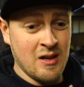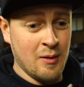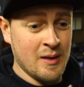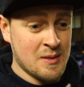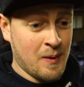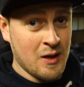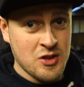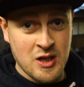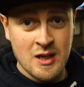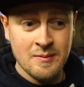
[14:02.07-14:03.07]
are a little bit
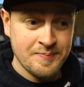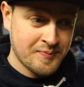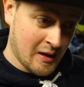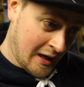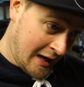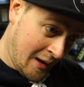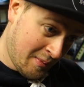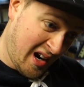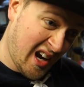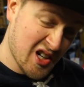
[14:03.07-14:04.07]
spongy,
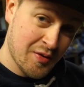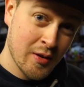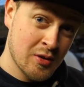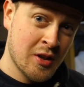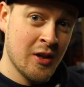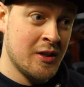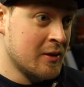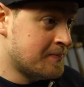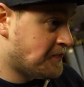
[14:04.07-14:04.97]
clutch feels good,